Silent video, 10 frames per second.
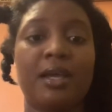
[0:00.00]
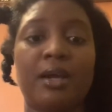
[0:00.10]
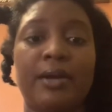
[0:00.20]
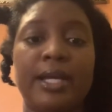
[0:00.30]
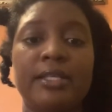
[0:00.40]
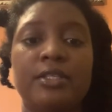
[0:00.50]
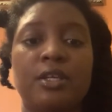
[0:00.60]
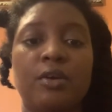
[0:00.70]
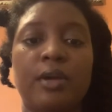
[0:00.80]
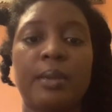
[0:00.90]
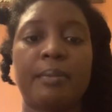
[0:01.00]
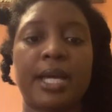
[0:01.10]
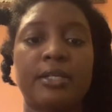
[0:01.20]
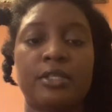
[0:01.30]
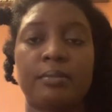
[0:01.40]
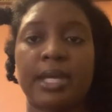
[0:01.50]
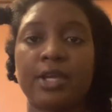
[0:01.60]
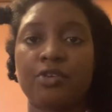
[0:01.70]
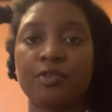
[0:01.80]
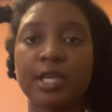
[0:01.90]
All right, going back to my
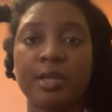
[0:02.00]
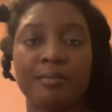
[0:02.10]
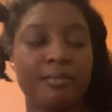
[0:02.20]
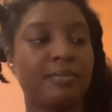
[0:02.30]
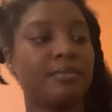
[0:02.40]
cream.